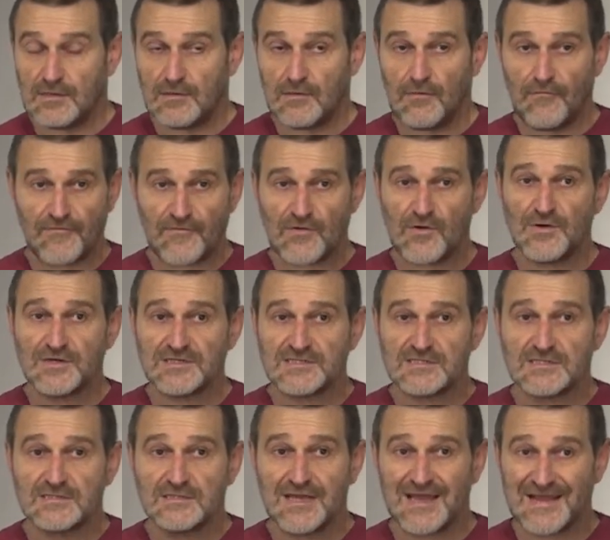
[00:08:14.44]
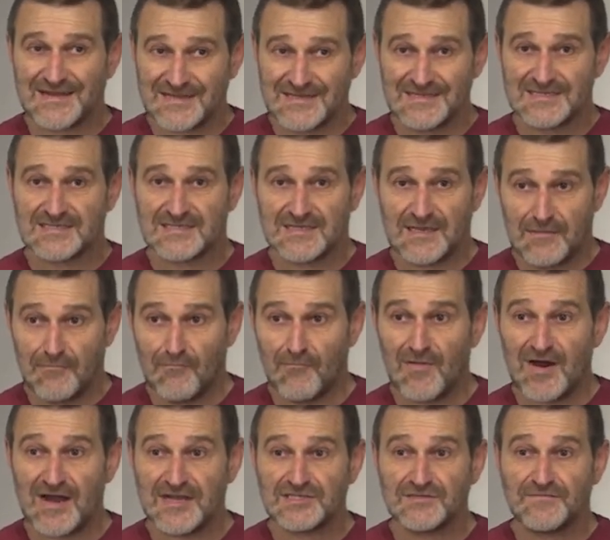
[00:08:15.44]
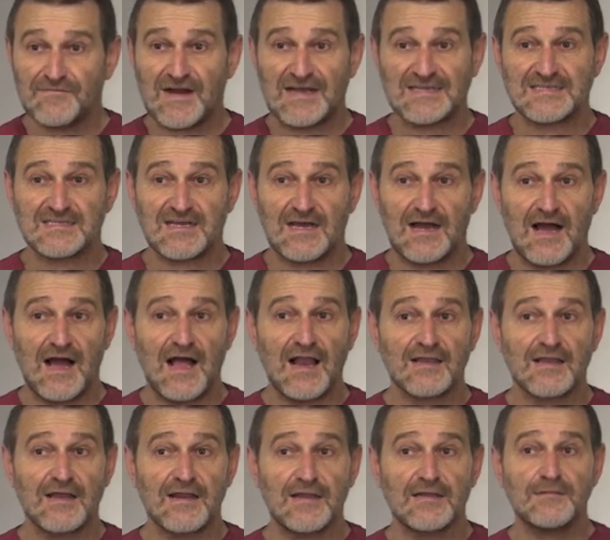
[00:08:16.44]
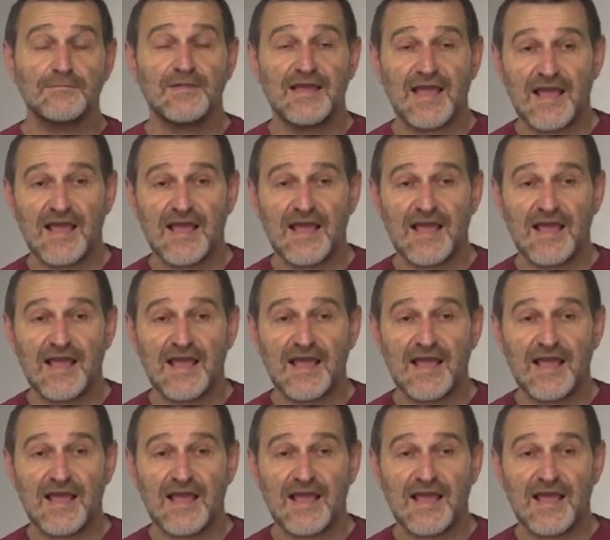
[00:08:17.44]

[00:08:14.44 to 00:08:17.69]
Of course, it is a much faster algorithm